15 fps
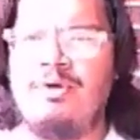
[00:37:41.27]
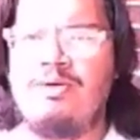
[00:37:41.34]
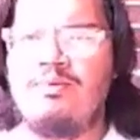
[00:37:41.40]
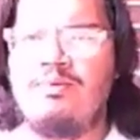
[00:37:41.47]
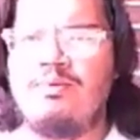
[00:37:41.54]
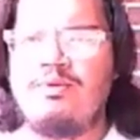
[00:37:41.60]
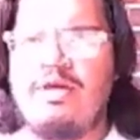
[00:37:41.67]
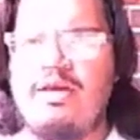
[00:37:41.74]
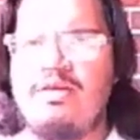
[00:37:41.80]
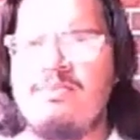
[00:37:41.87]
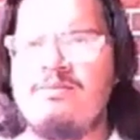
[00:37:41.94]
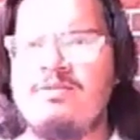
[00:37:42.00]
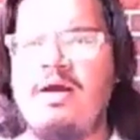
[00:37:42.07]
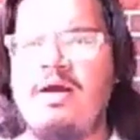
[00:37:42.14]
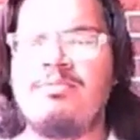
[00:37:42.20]
middle game
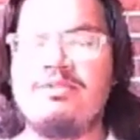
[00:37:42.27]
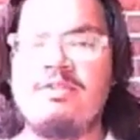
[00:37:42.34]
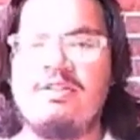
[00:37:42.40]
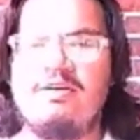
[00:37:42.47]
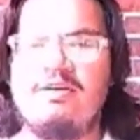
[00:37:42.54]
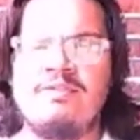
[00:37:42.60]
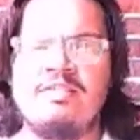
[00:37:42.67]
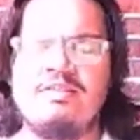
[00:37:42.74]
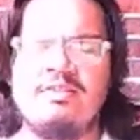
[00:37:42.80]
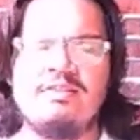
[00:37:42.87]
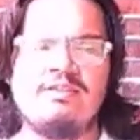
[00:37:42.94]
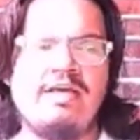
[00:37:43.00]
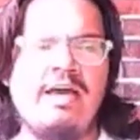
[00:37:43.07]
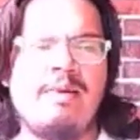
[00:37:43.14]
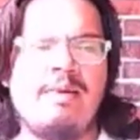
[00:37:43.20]
type of stuff that
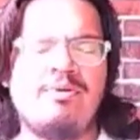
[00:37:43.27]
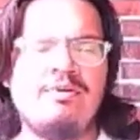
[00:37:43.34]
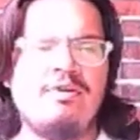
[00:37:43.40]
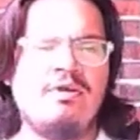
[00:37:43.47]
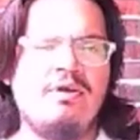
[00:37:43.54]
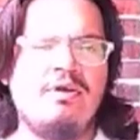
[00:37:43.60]
does happen.